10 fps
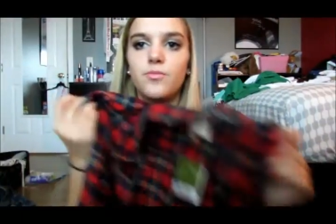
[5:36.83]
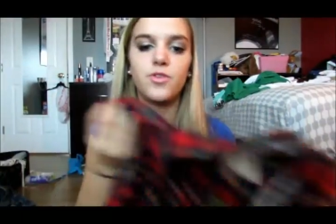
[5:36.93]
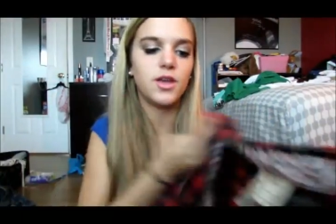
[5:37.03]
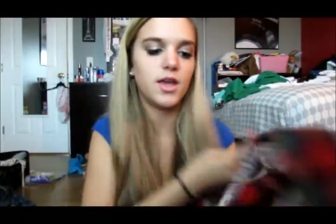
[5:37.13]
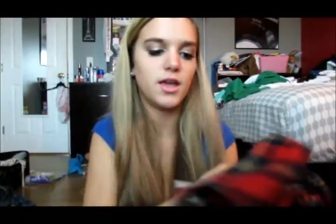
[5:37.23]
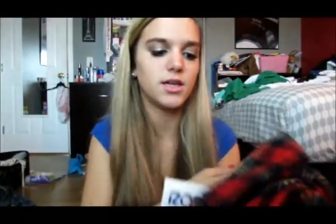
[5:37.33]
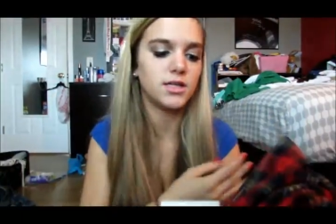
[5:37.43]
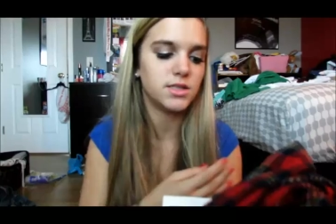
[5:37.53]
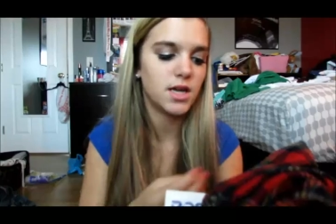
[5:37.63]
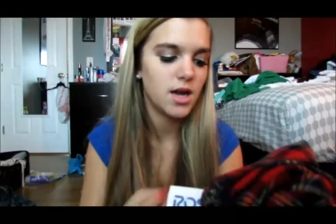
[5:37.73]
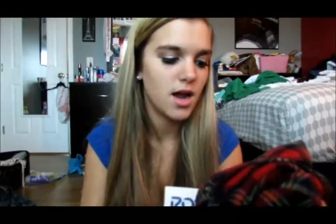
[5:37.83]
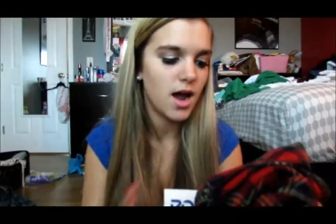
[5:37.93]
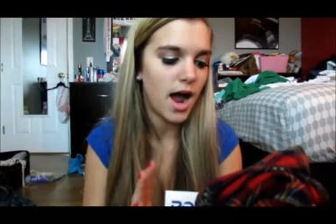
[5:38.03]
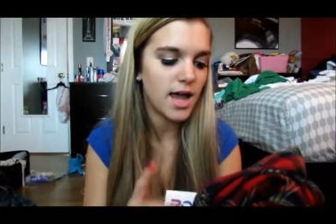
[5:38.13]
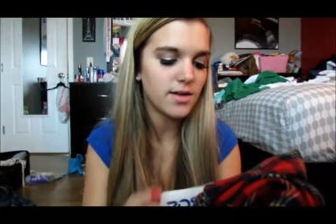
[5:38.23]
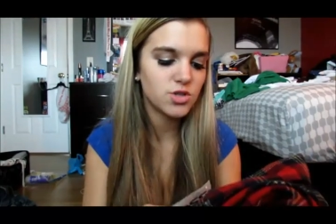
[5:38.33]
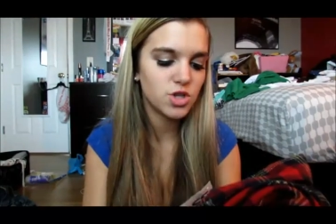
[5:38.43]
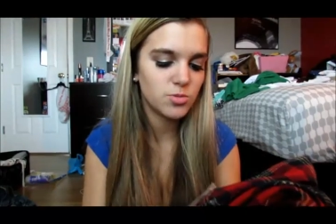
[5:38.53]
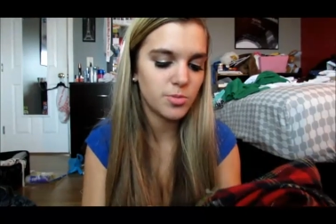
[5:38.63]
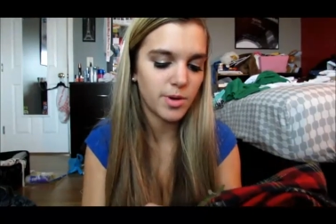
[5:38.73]
comfy, and I have
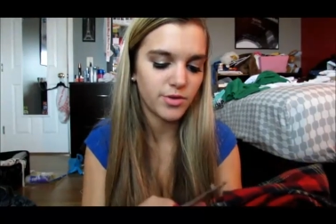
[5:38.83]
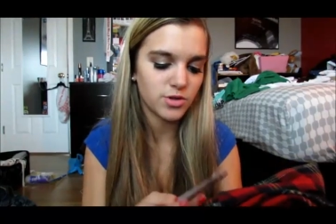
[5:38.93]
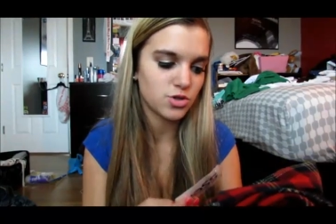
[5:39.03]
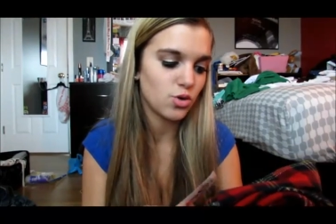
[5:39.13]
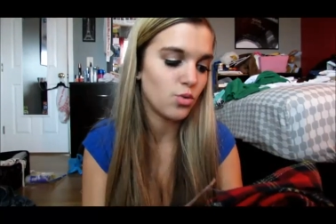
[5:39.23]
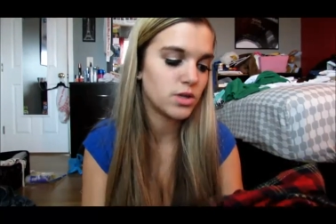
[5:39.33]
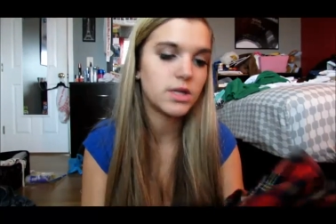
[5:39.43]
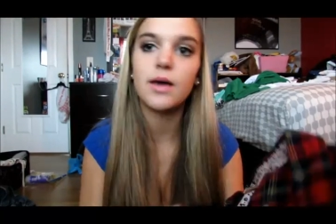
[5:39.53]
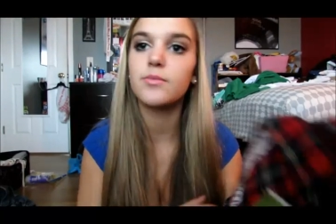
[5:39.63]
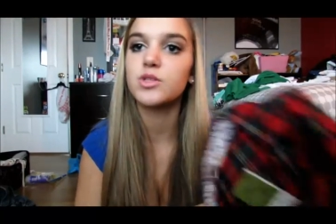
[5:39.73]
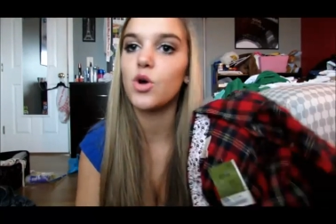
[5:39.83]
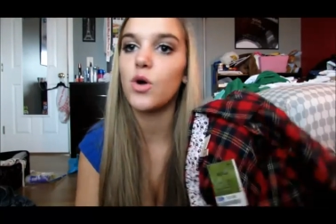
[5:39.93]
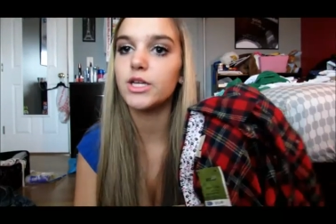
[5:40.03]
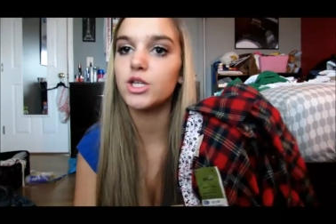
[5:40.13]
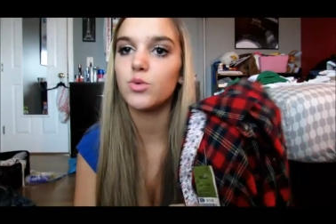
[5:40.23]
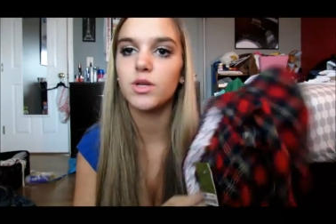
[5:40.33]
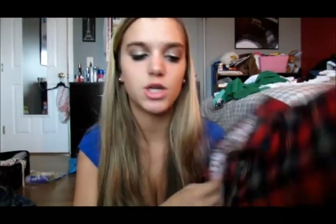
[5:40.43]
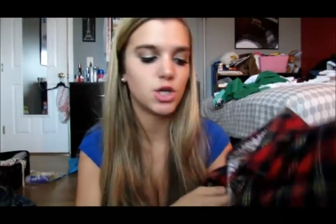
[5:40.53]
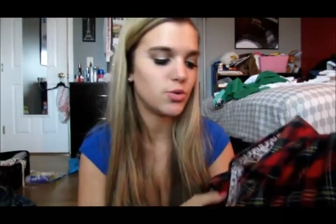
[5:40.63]
two, but my friend stole one of them, so I just wanted a